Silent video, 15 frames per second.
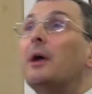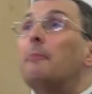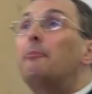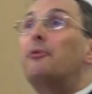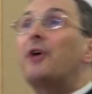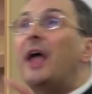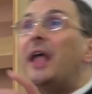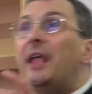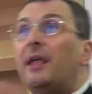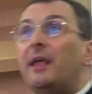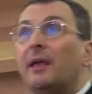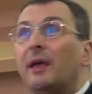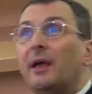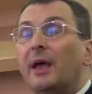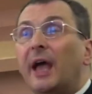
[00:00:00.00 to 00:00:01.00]
pray
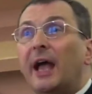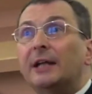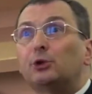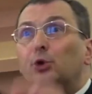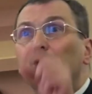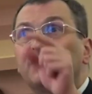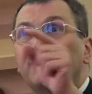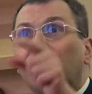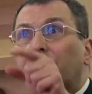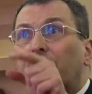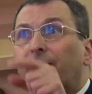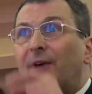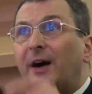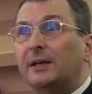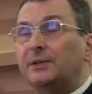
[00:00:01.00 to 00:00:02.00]
and do
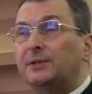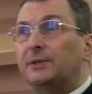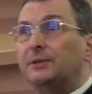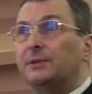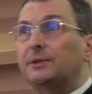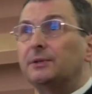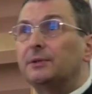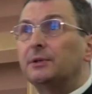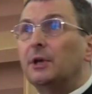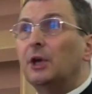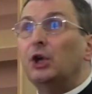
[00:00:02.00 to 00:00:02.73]
sacrifices.